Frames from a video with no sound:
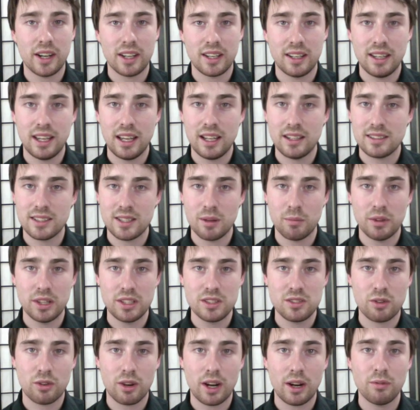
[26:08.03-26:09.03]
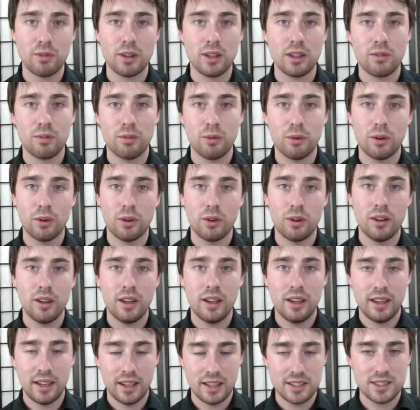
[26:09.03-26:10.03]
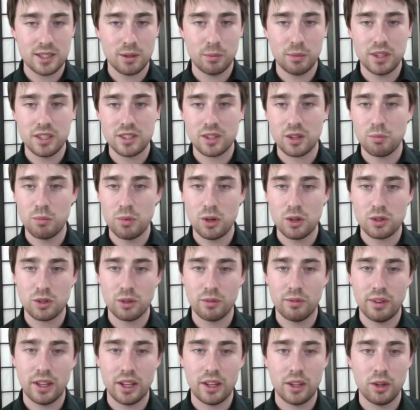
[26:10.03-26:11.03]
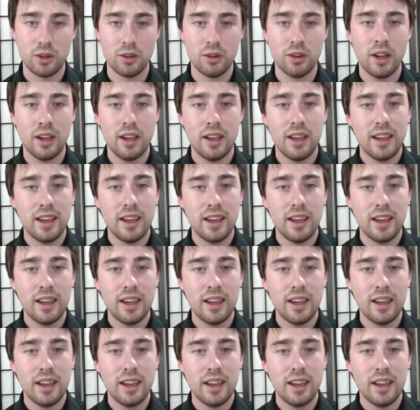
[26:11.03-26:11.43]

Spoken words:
can get some of this traffic for and some of this commercial value,